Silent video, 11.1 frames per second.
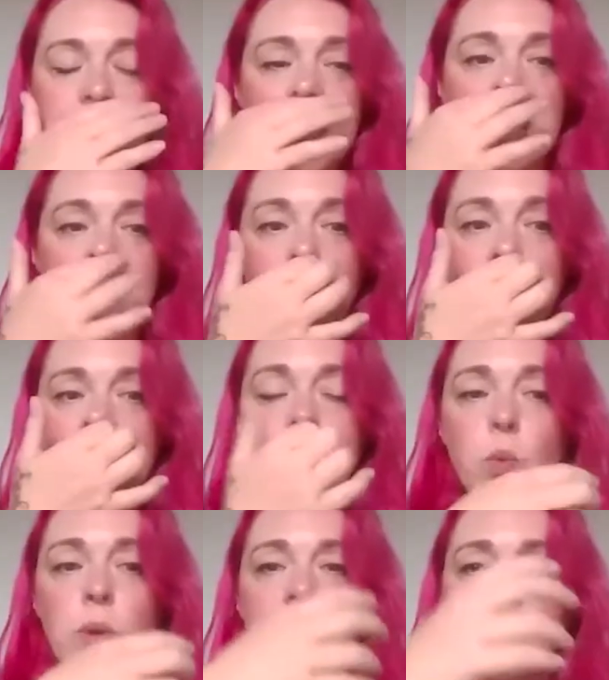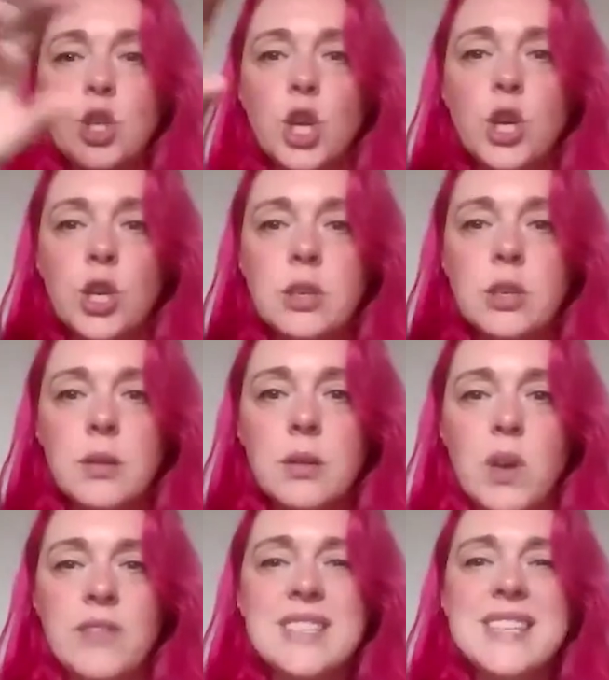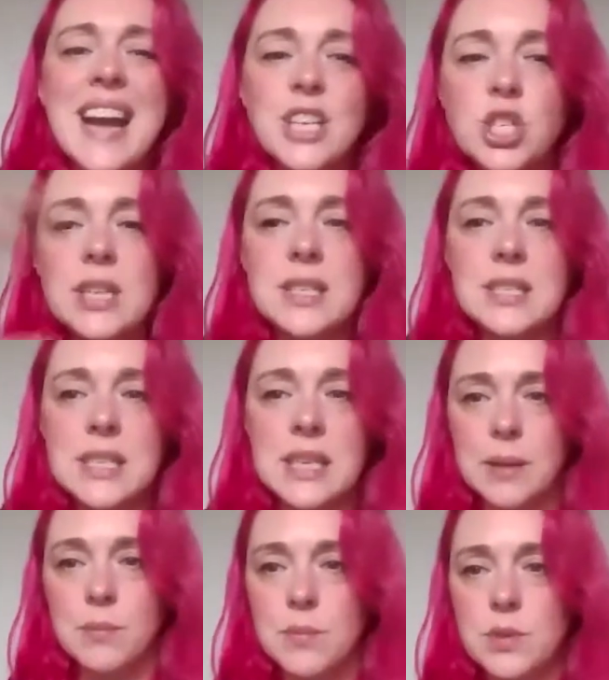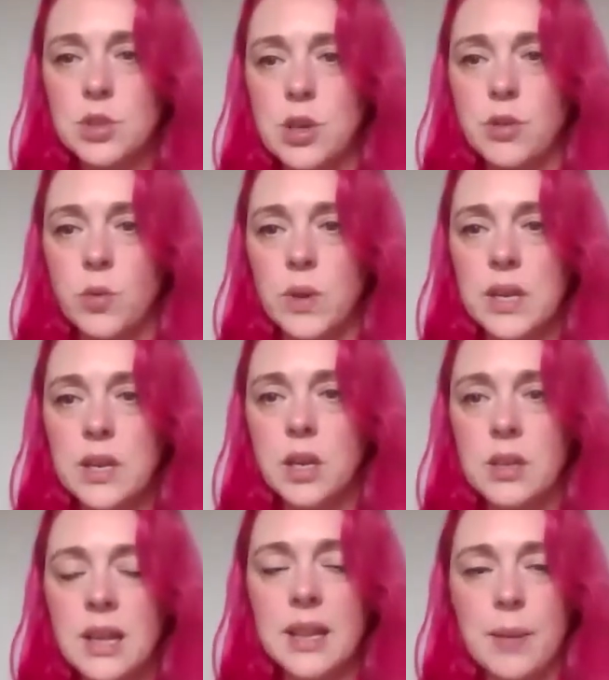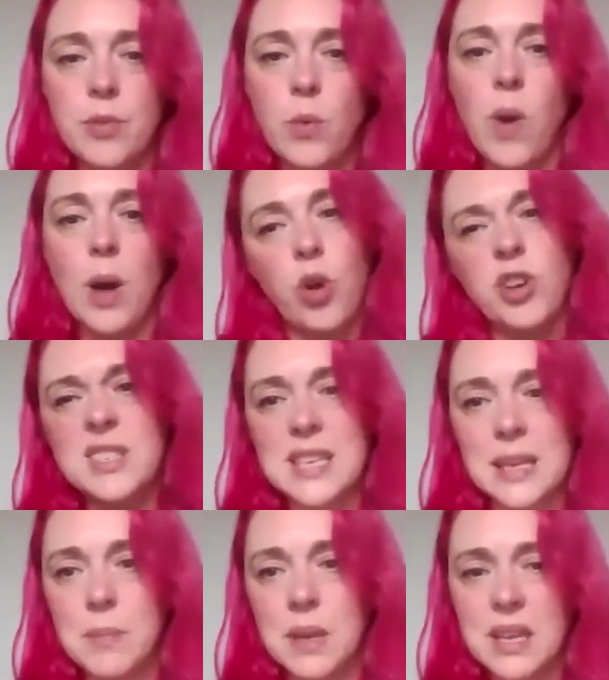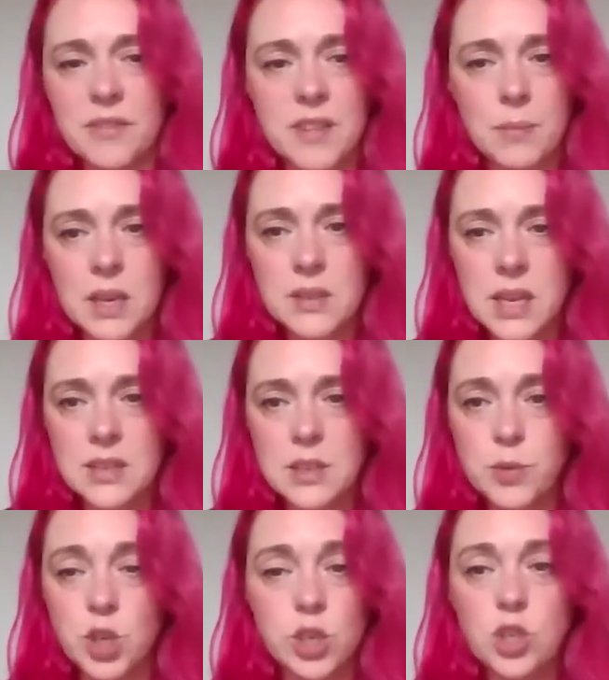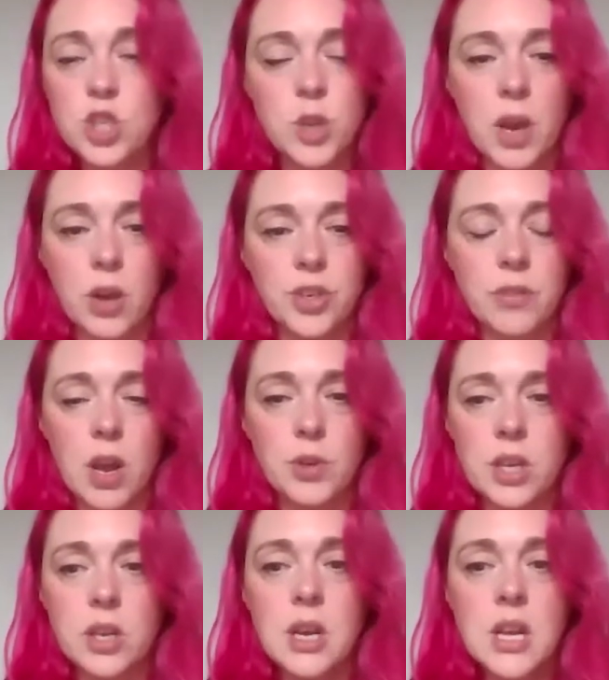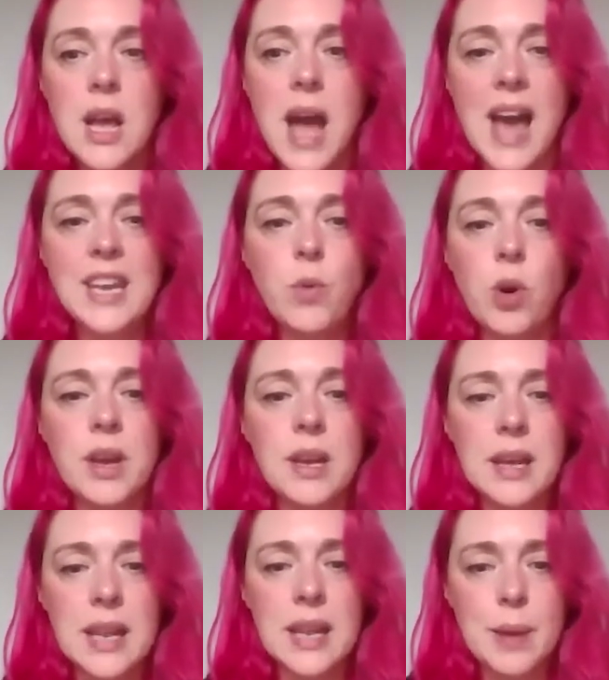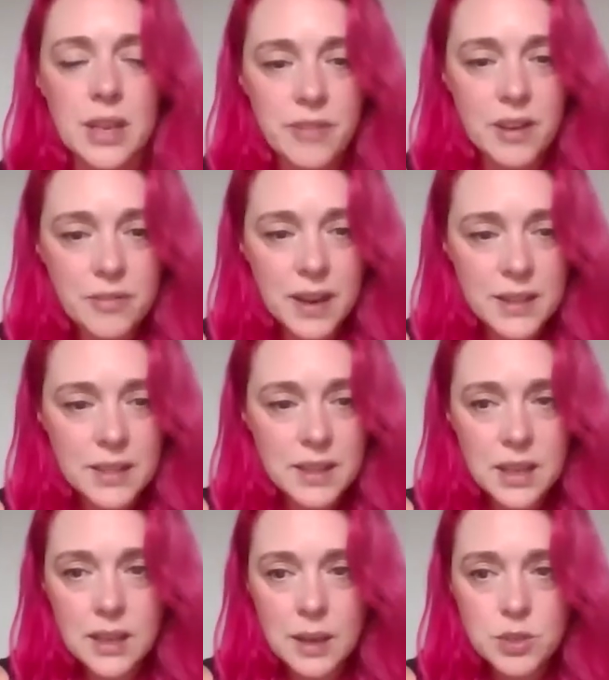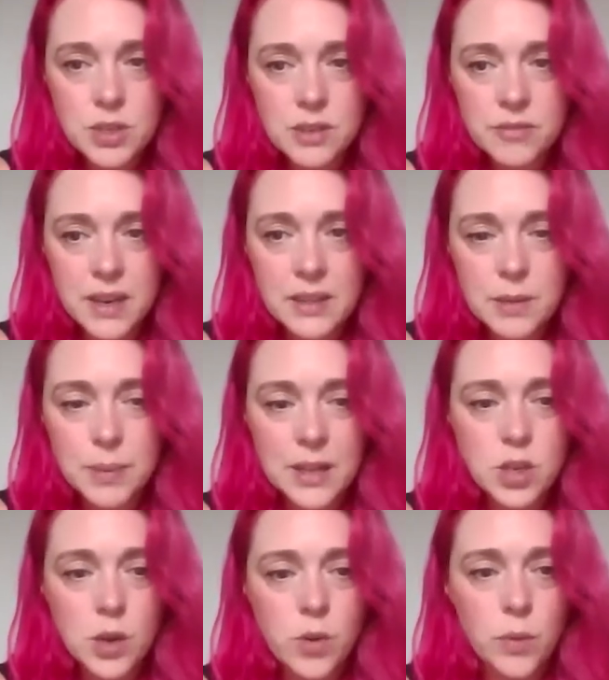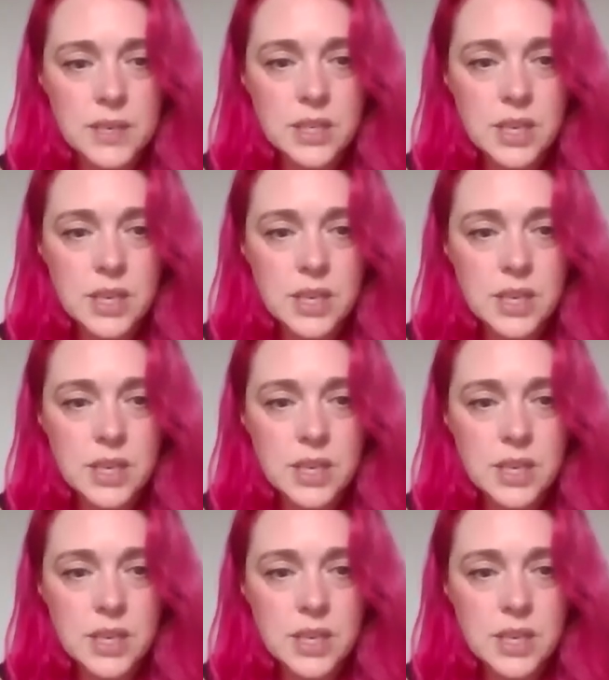isn't even on Teams, but we've attached it to Teams so that we can collaborate while we're on a team meeting, if that makes sense. But you can just do it on your own. Anyone can collaborate. If I find I'm just going to find the Black Dog one that we did